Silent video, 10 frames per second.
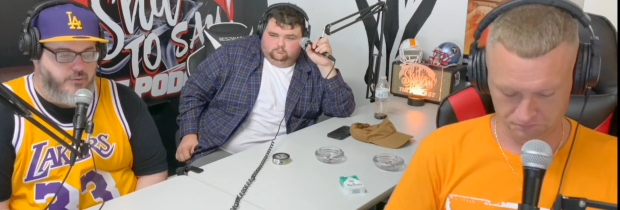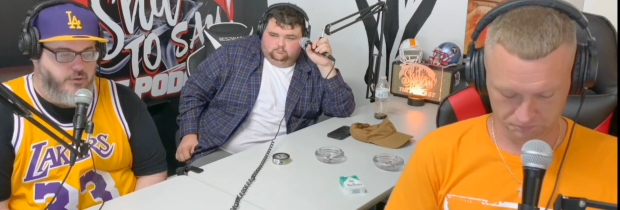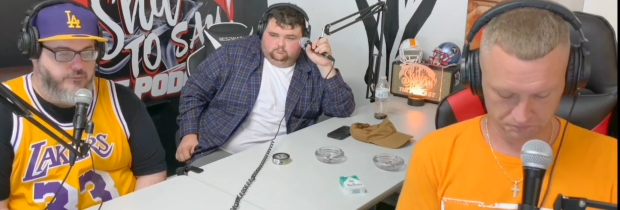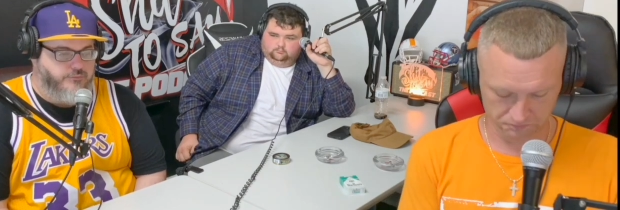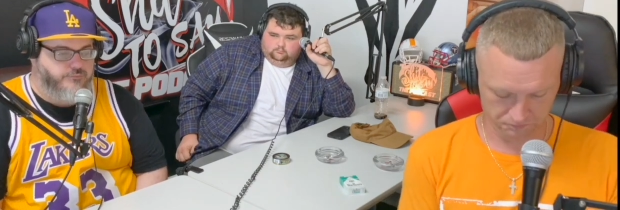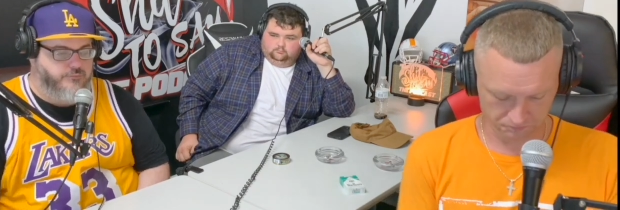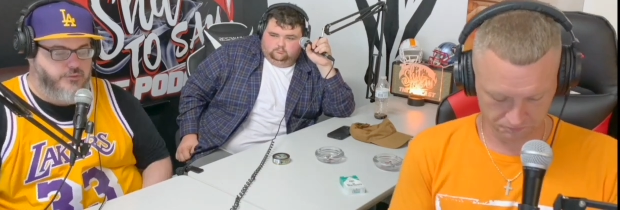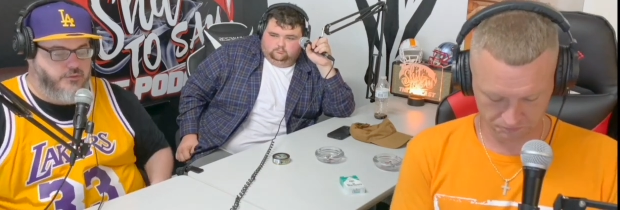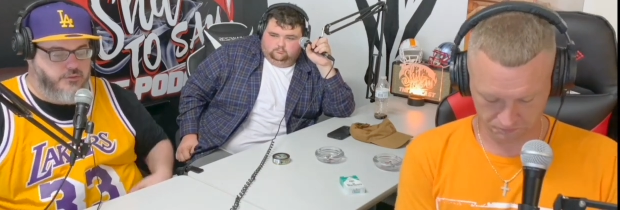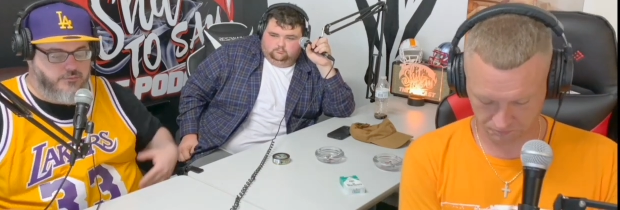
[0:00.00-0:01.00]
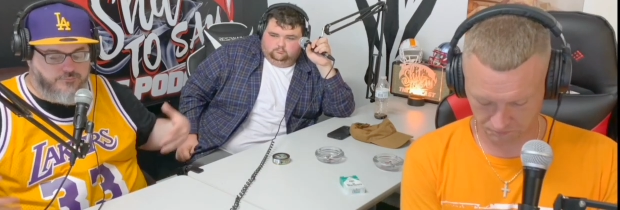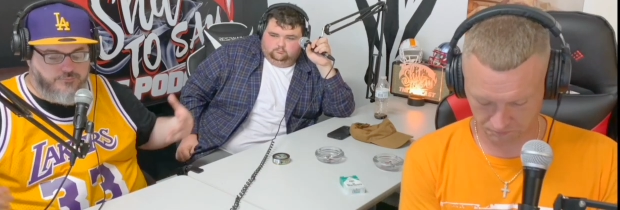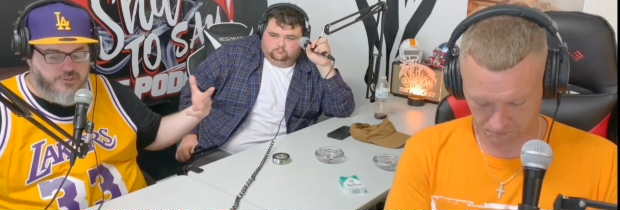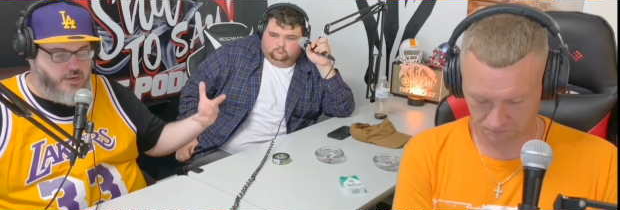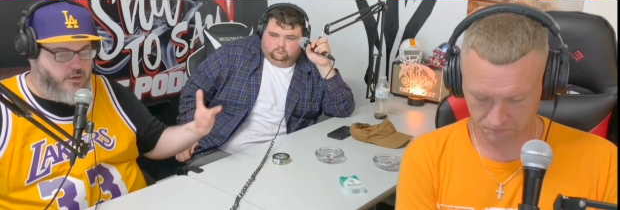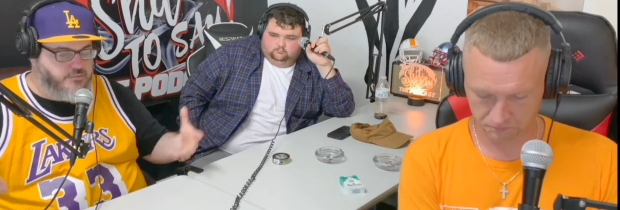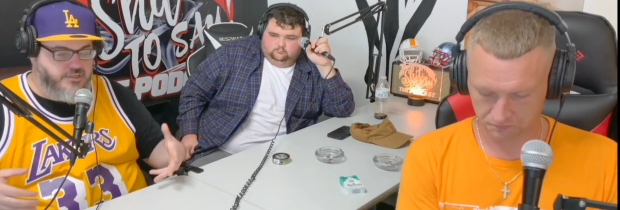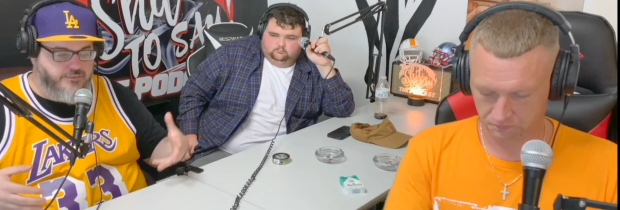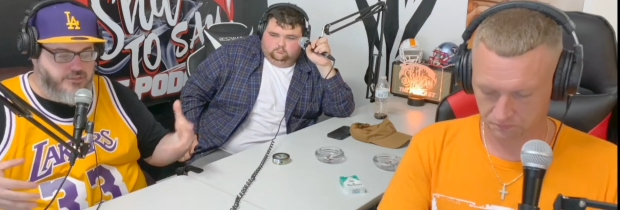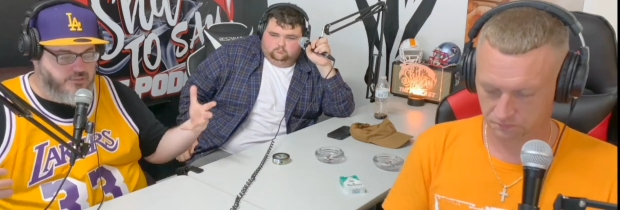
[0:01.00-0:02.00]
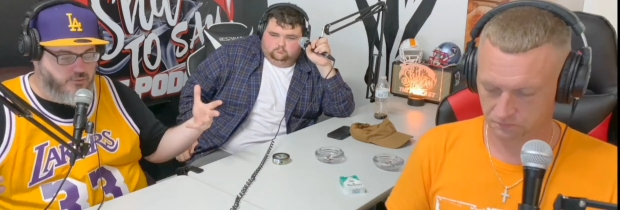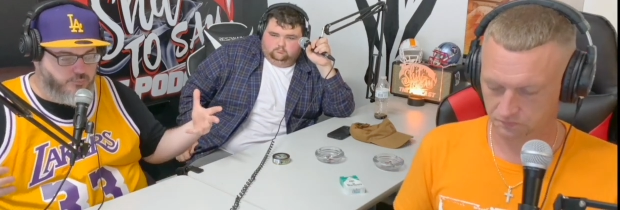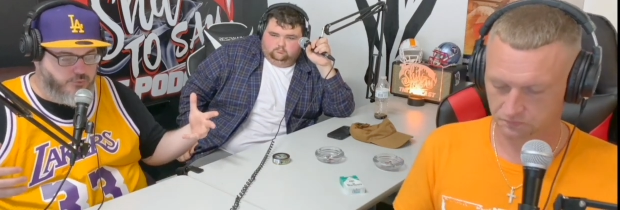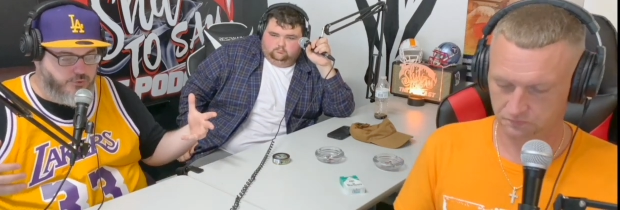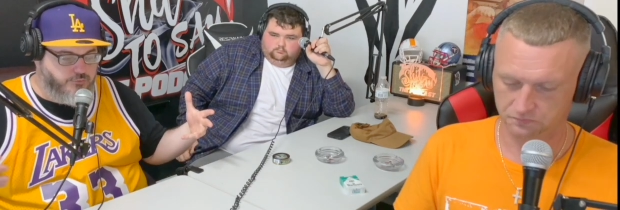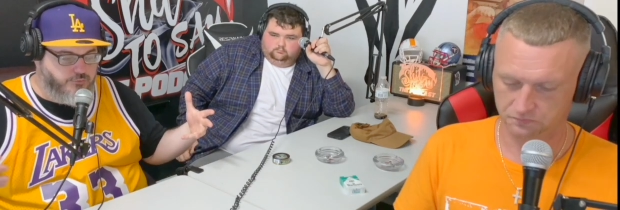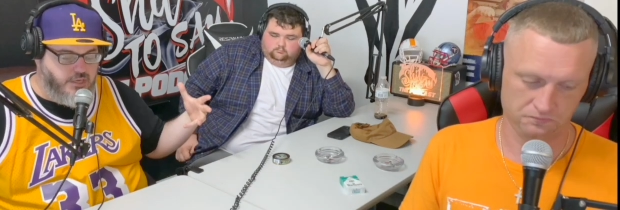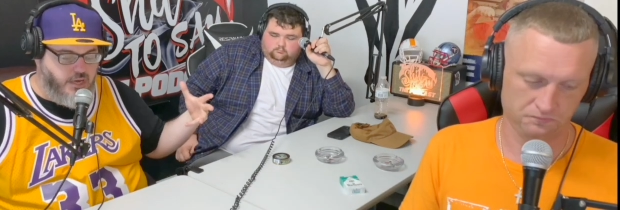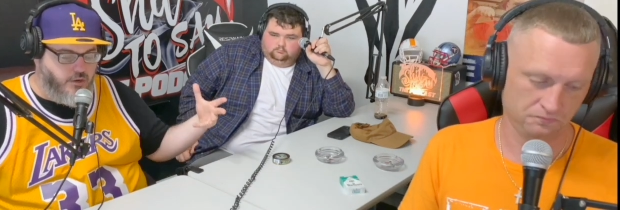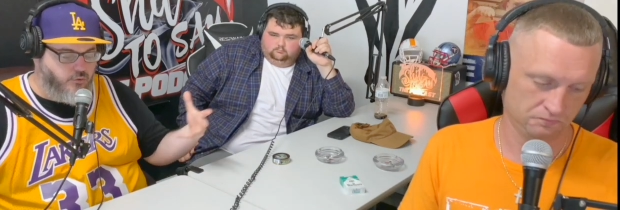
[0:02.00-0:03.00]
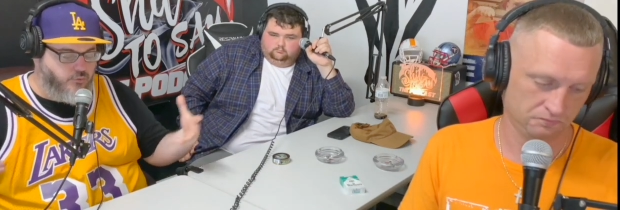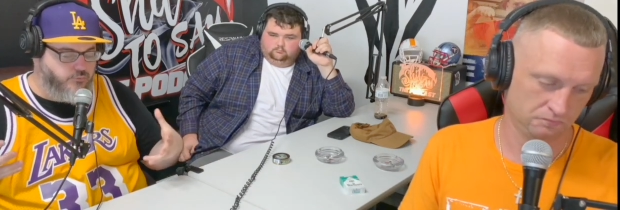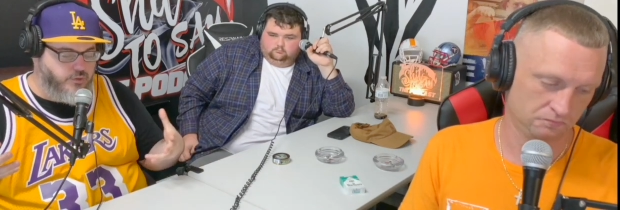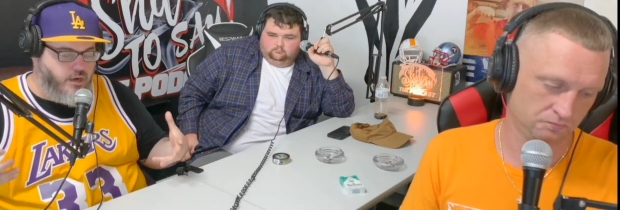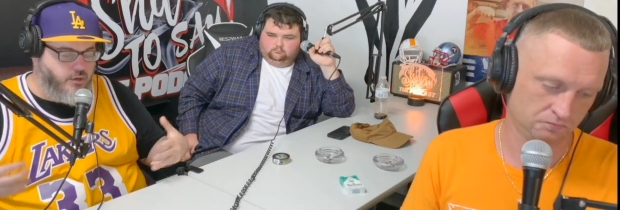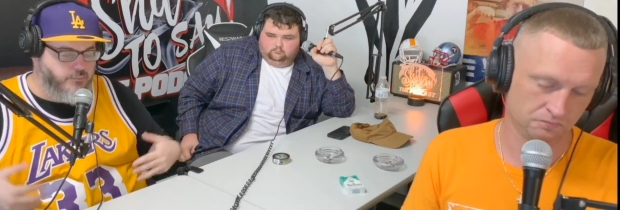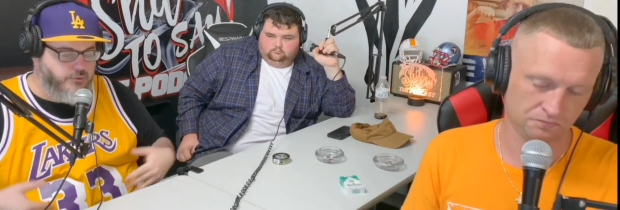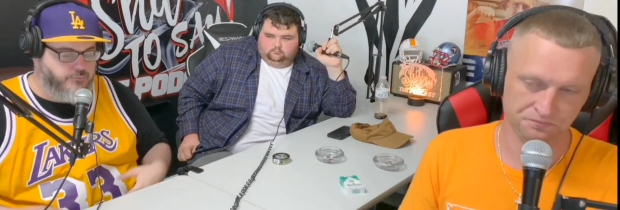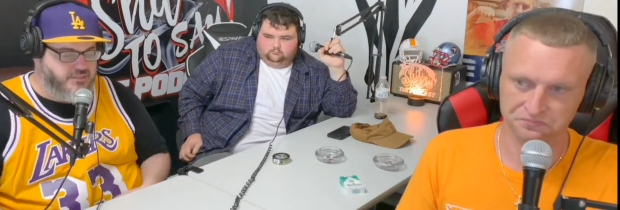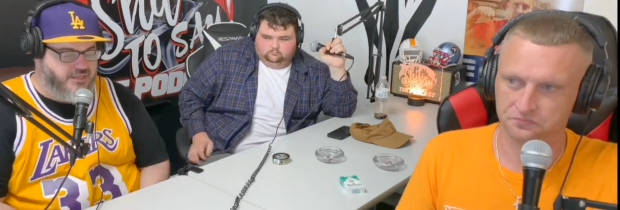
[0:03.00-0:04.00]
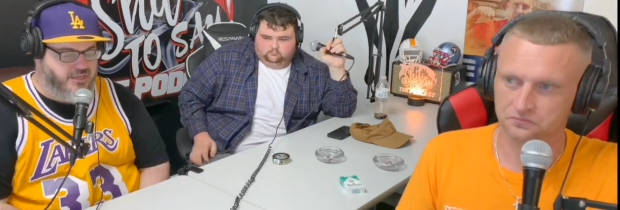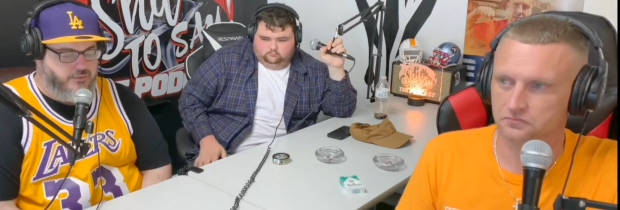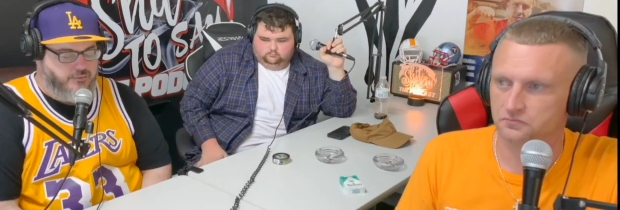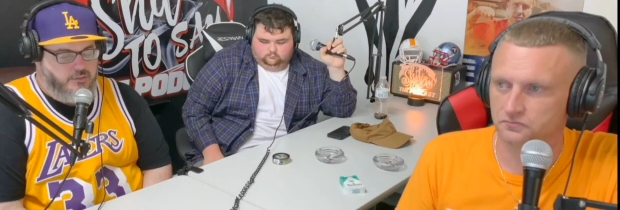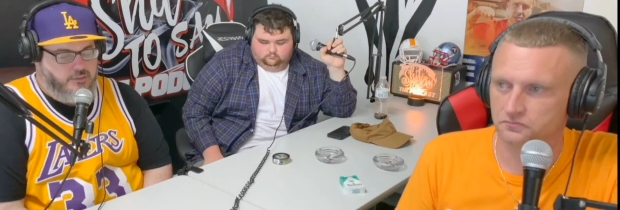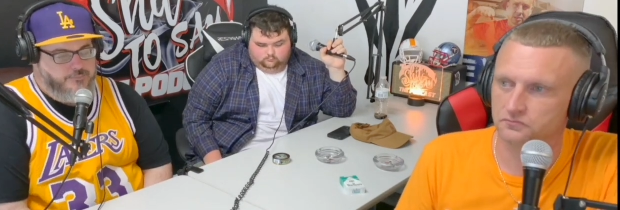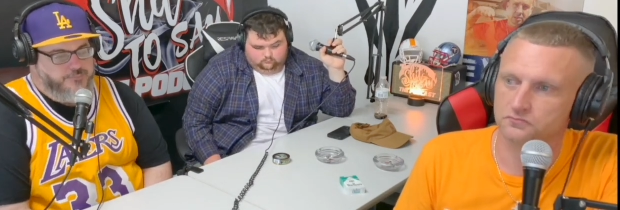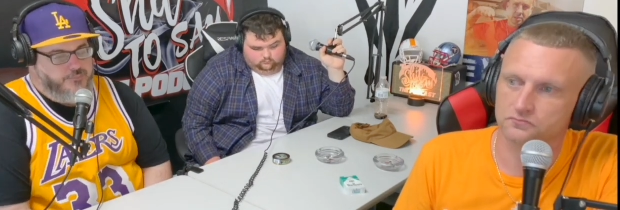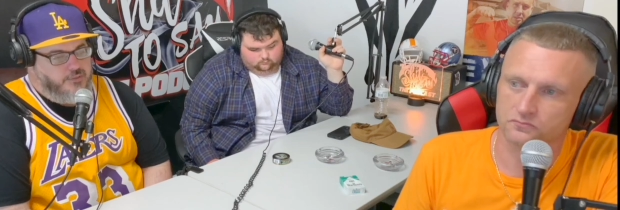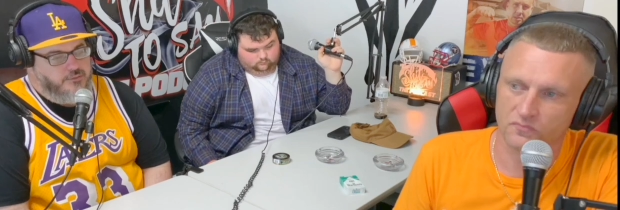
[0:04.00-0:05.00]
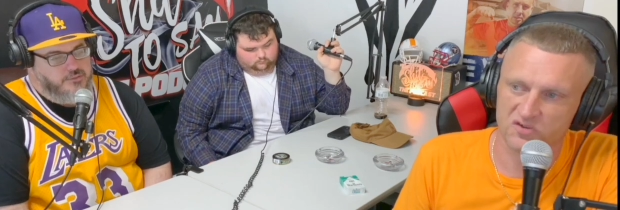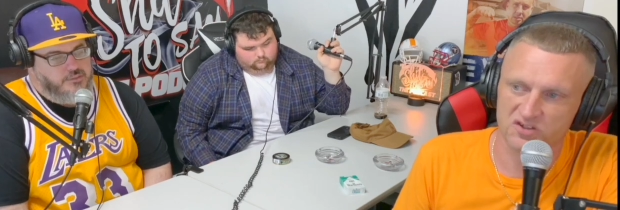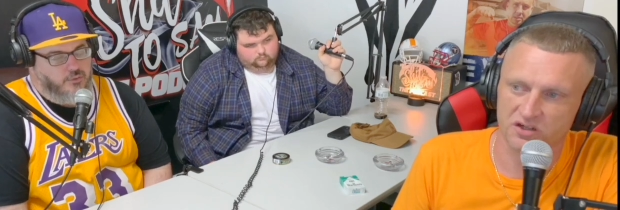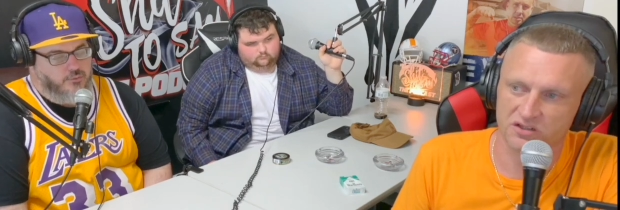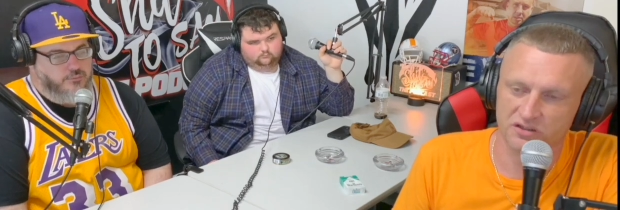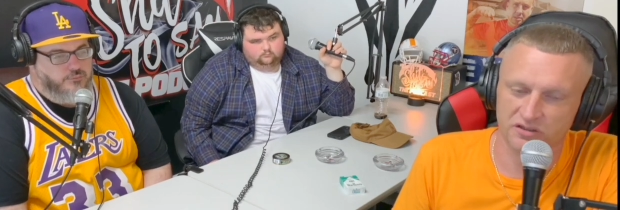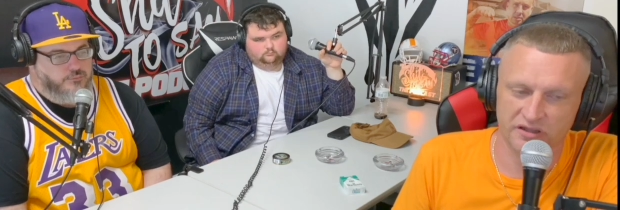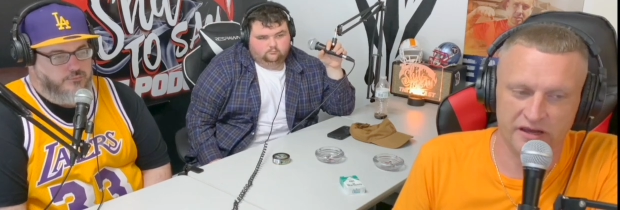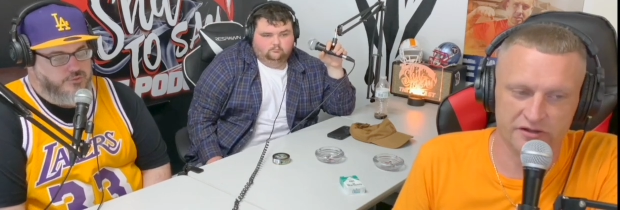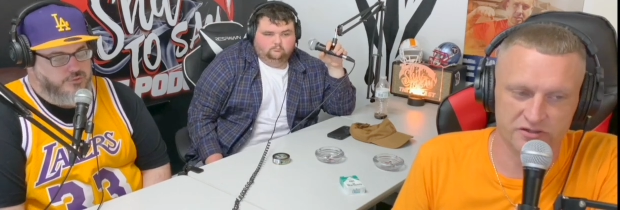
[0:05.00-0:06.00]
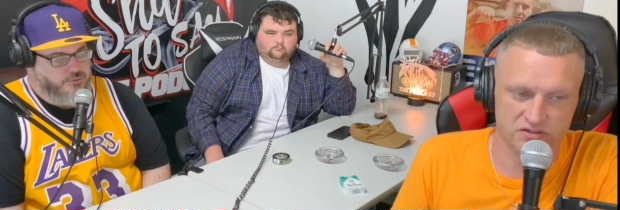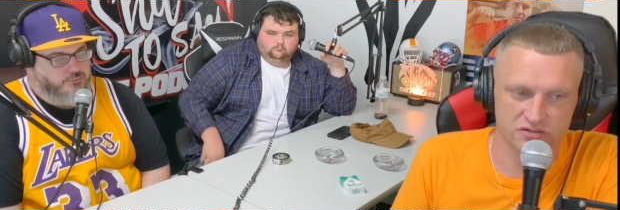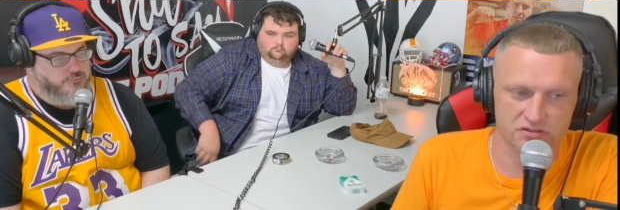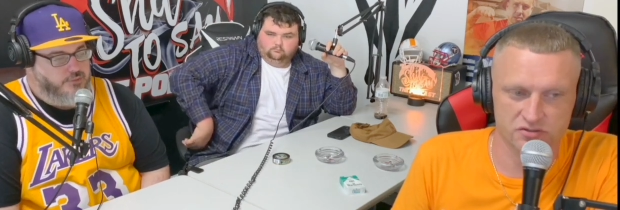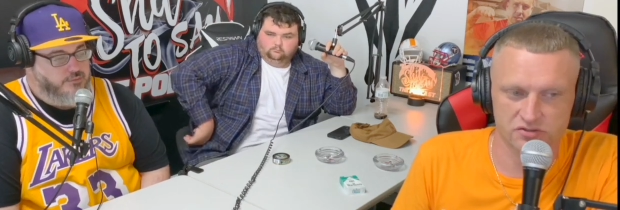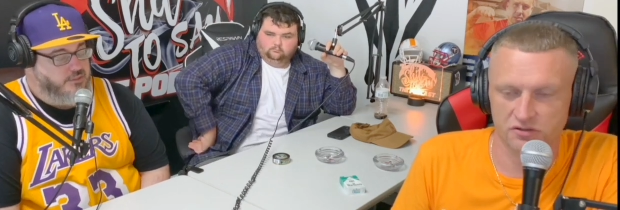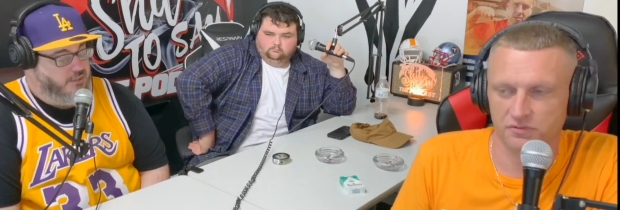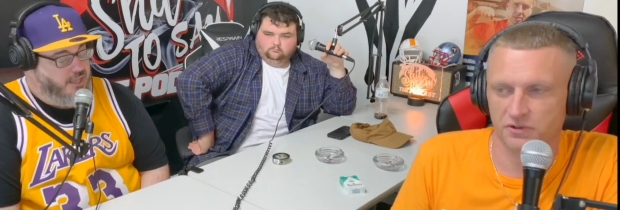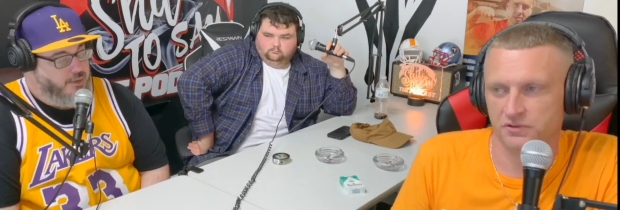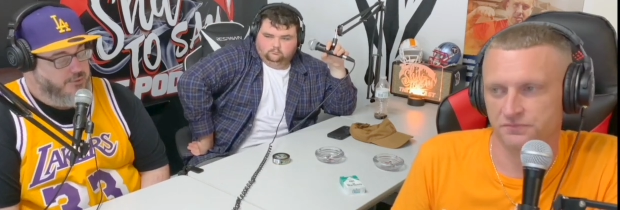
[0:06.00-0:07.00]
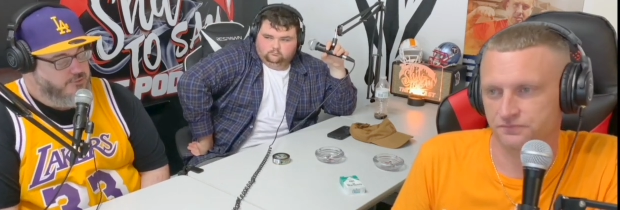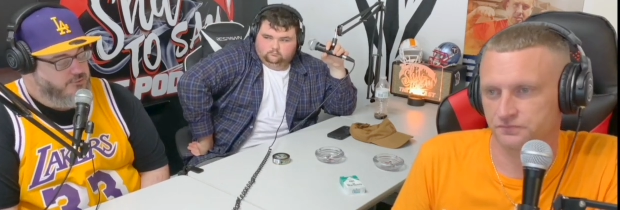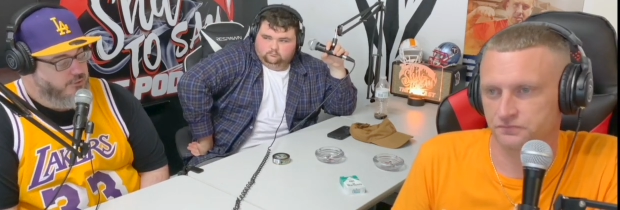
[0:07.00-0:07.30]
Speaker 1: of Chad Armes TV Show Improve. It's all we're all movement together.
Speaker 2: So that was the loudest sure. truck. was the loudest
Speaker 1: truck of